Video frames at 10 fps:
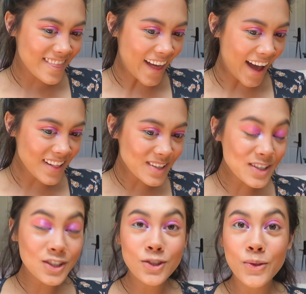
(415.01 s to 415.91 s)
that
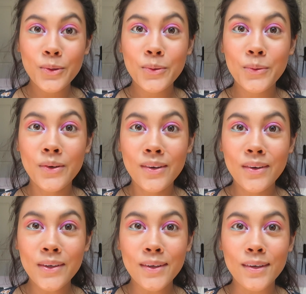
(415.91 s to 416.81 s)
looks
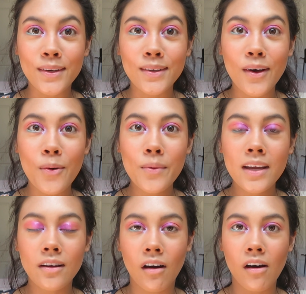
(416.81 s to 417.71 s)
cool. Oh my
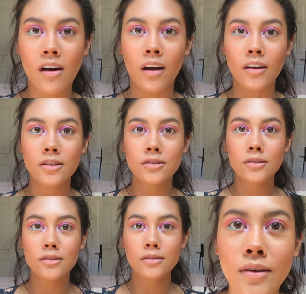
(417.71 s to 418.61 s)
gosh,
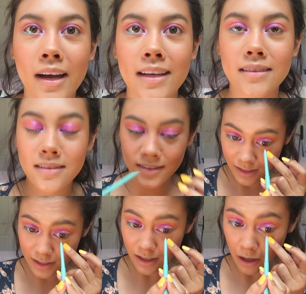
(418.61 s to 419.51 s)
you guys.
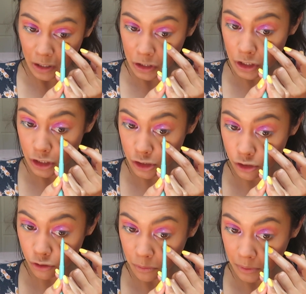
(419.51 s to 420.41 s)
This color is
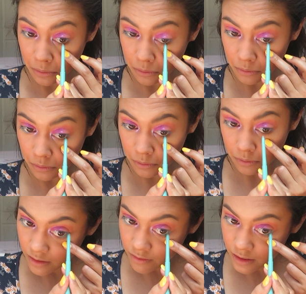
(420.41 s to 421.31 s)
super cool.
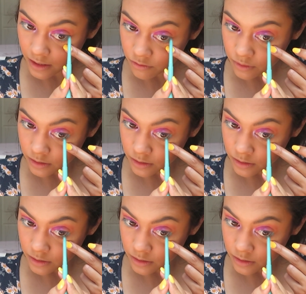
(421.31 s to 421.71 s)
Even this